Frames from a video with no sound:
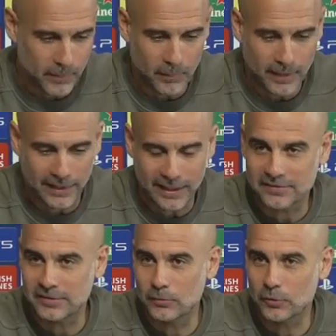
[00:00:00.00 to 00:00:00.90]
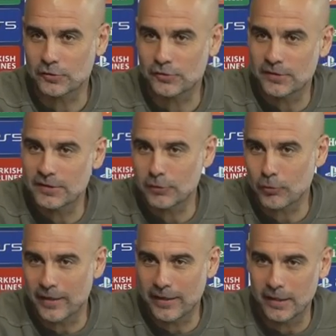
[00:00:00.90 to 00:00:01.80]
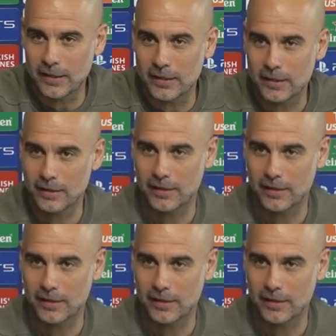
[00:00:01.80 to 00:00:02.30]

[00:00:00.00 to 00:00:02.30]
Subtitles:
My legacy is already...